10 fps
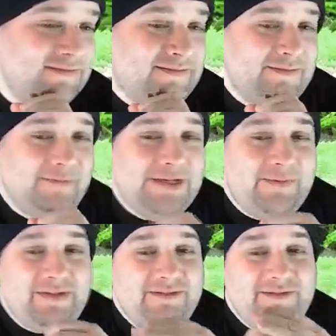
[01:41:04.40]

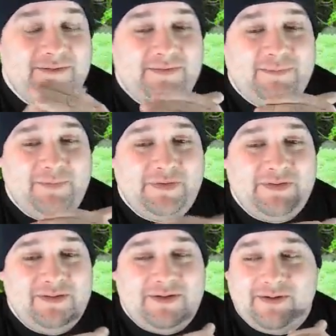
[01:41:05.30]
maybe most
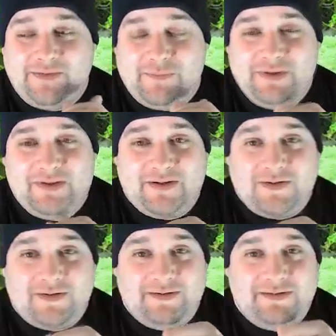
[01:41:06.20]
of you know, some of you
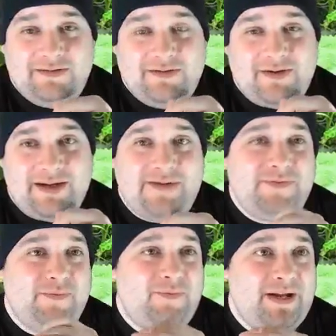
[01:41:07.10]
don't. You know, I have
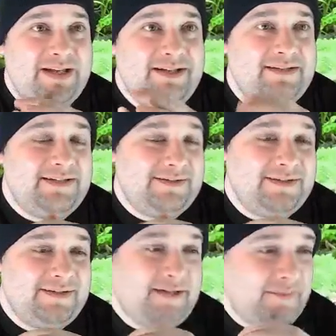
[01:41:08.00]
the red
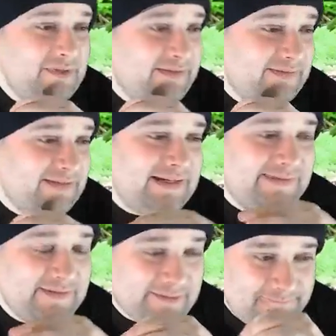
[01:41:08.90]
Delta guppies, and
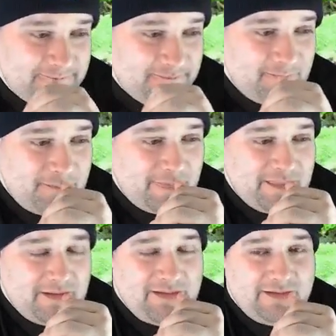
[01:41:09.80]
that's it.
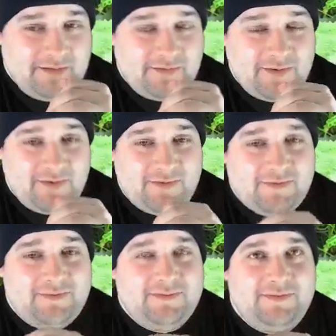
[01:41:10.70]

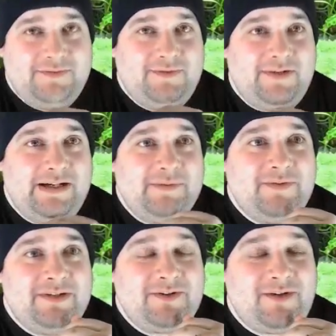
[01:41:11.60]
So I'm
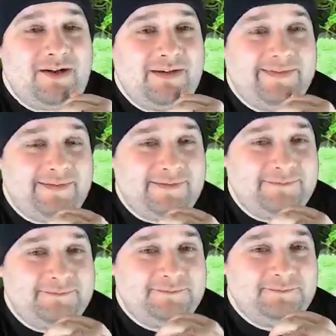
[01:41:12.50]
going to cross
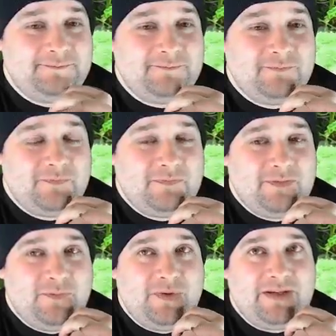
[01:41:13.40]
them
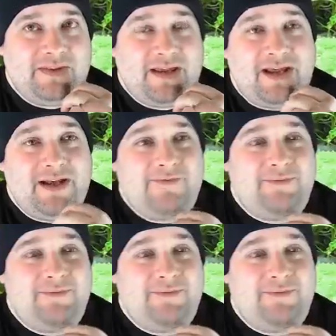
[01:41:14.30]
with half